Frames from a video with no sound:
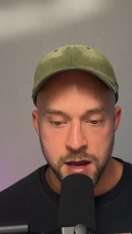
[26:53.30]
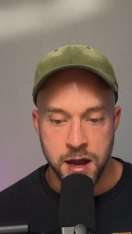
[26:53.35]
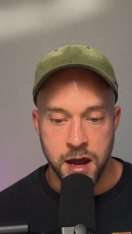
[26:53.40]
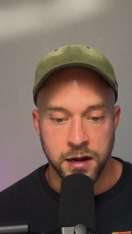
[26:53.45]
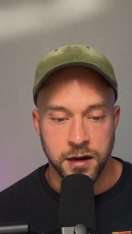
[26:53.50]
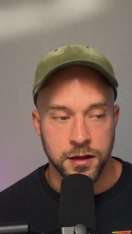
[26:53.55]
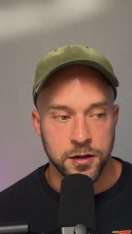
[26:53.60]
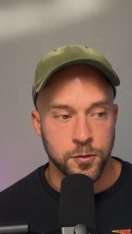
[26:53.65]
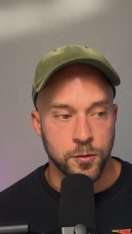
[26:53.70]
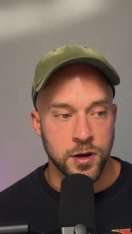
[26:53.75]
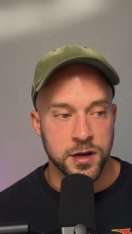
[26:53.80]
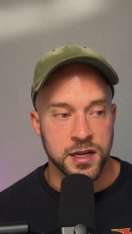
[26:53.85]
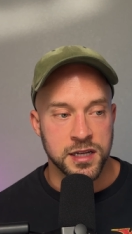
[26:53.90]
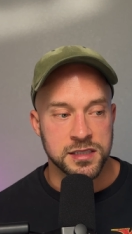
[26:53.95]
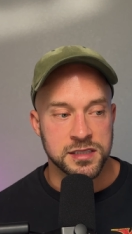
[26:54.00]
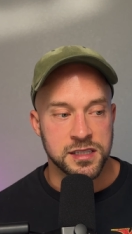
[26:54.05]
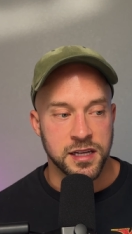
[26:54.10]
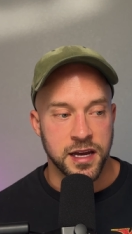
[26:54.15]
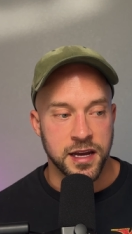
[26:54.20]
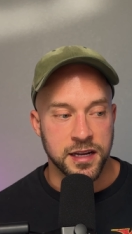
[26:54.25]
Another one
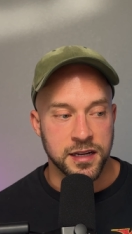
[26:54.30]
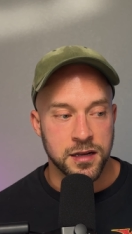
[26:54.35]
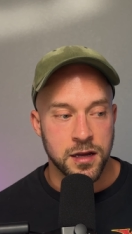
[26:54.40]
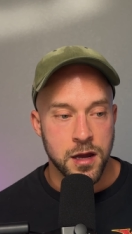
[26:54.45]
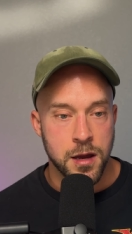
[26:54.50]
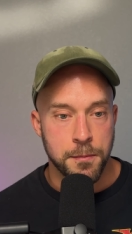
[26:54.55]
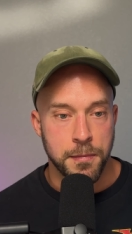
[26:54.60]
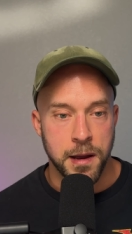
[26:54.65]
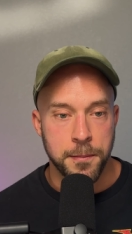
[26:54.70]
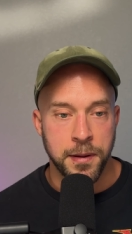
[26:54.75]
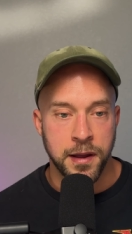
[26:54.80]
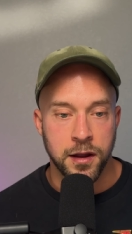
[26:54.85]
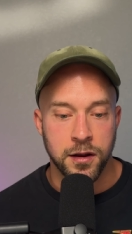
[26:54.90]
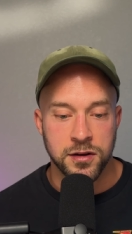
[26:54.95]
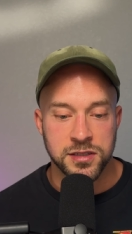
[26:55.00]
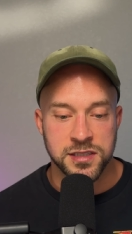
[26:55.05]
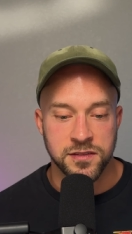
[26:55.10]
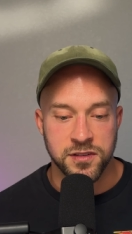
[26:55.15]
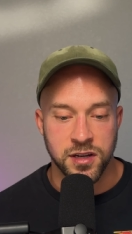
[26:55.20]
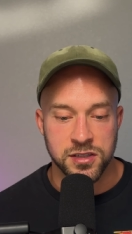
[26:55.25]
is like, my
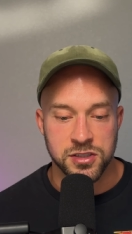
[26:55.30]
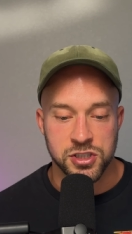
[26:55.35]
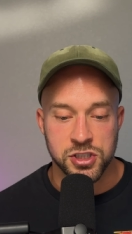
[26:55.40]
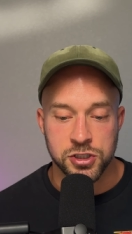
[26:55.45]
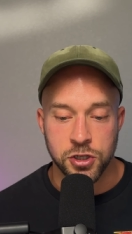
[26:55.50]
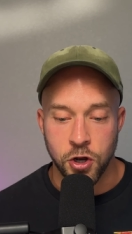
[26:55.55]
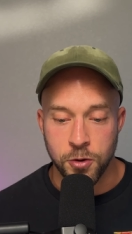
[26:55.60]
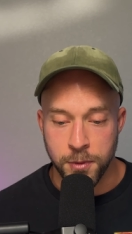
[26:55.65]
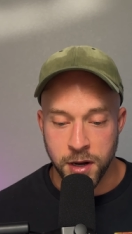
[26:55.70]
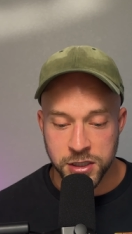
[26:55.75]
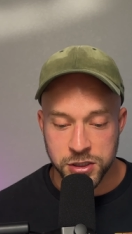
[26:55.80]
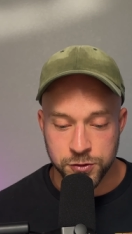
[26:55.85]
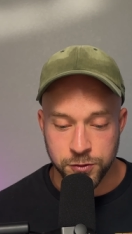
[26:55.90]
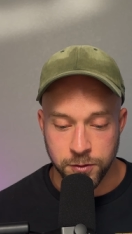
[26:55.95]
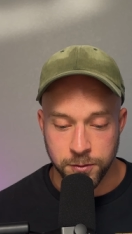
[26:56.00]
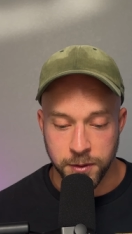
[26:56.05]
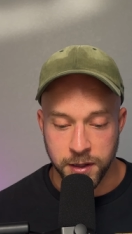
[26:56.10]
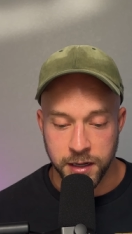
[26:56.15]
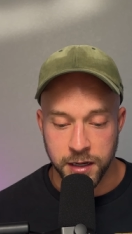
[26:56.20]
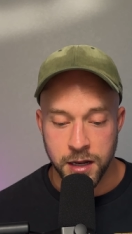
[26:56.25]
parents have done so much for
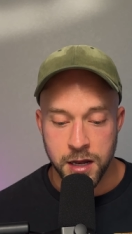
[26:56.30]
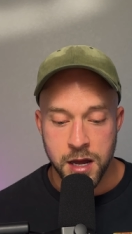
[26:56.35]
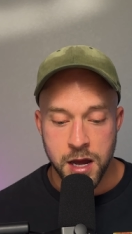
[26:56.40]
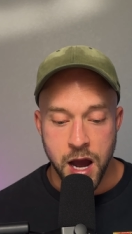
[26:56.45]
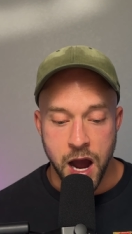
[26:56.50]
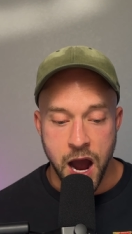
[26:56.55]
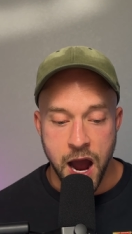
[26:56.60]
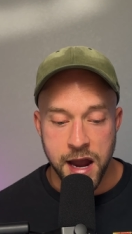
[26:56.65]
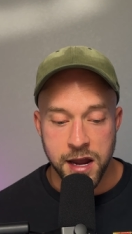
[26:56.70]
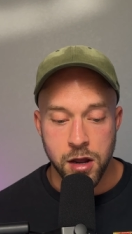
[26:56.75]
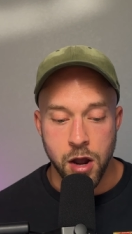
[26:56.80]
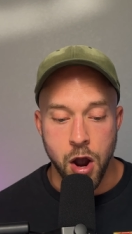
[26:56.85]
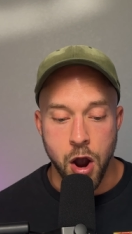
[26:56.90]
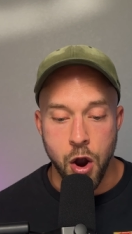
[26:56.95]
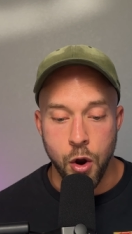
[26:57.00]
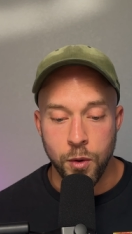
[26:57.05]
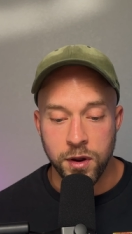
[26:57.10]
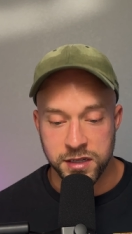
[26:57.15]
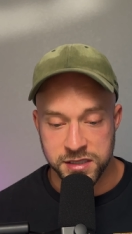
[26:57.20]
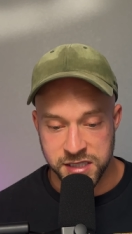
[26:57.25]
me. I
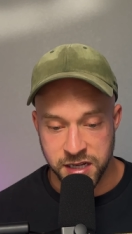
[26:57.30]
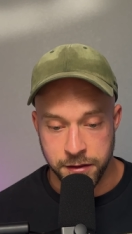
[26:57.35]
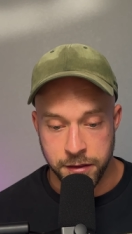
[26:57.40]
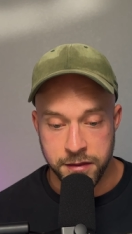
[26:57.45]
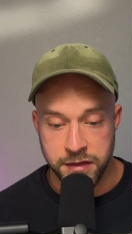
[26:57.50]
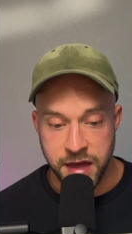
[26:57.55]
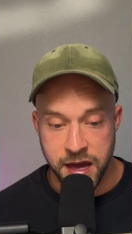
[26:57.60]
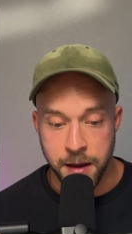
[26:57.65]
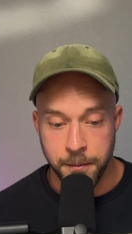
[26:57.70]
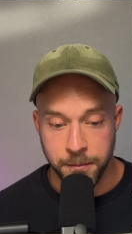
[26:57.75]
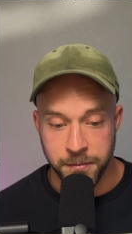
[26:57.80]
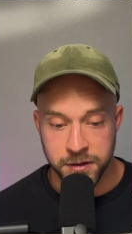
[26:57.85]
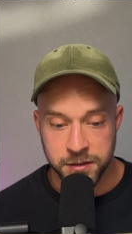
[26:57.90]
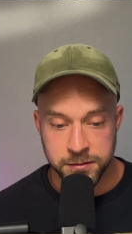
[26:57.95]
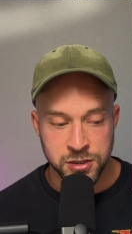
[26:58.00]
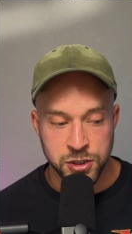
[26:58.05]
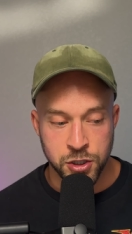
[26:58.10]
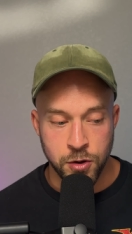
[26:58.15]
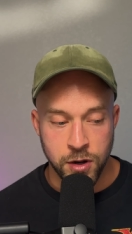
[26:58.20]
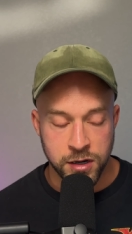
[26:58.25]
owe it to them
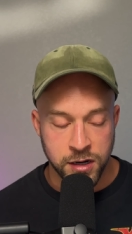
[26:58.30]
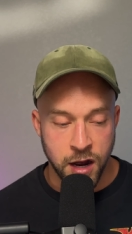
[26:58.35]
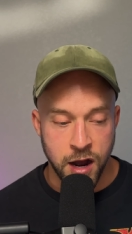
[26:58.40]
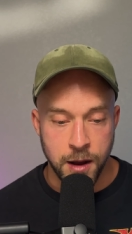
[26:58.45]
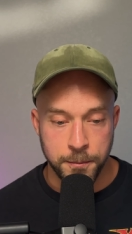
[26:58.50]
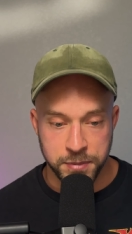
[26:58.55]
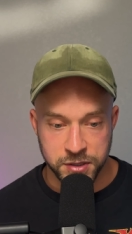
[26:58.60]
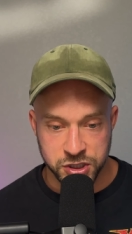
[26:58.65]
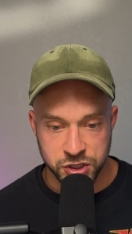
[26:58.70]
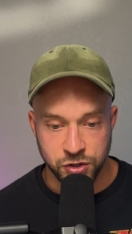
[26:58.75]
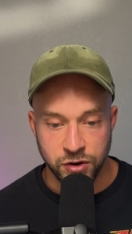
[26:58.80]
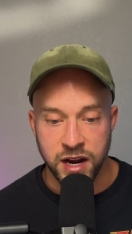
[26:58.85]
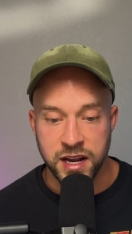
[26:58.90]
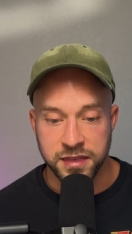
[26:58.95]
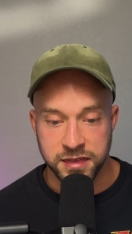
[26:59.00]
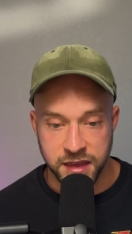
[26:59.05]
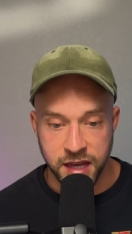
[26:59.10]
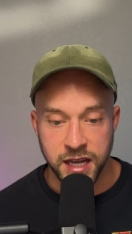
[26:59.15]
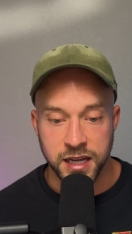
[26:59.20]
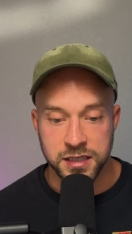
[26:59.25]
to accomplish great
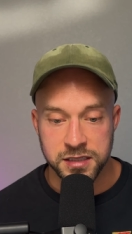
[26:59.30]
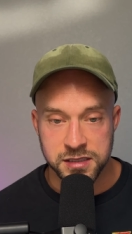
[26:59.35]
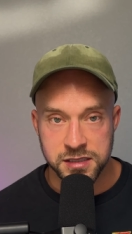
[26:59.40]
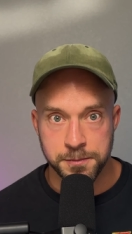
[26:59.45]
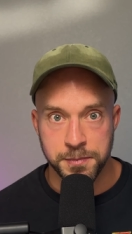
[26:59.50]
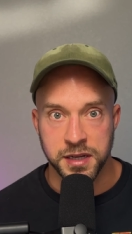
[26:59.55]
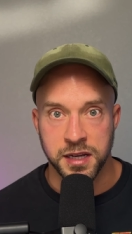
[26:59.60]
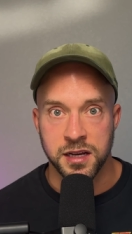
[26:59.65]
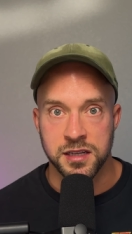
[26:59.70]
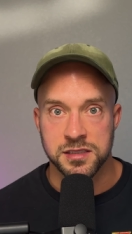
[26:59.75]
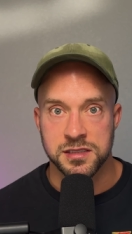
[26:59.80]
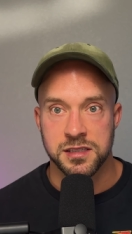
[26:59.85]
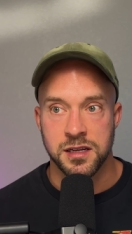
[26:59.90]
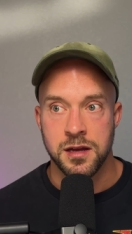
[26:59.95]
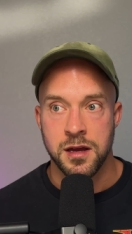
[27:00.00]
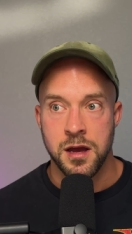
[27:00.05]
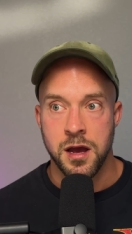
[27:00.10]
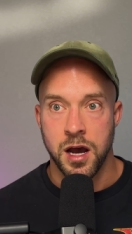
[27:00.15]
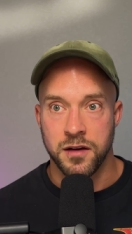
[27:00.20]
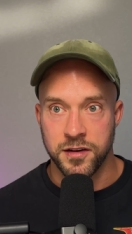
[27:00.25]
things because
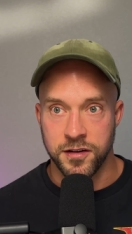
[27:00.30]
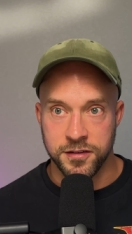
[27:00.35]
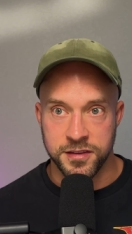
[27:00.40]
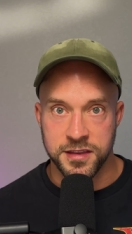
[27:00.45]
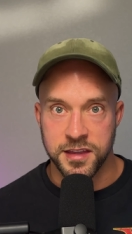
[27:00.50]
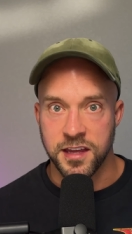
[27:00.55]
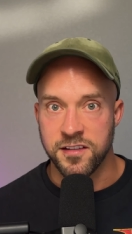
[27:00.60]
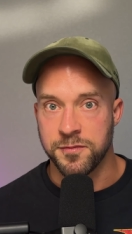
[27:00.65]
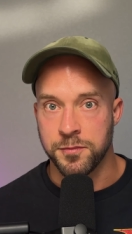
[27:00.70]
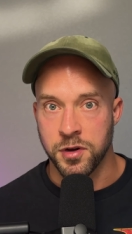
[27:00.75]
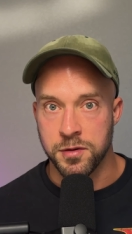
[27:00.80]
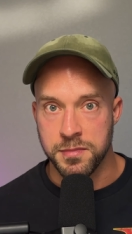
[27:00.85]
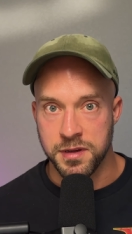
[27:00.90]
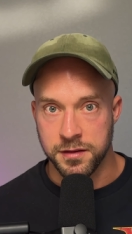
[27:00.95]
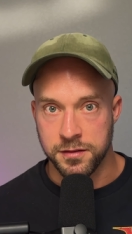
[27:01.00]
of everything they've put me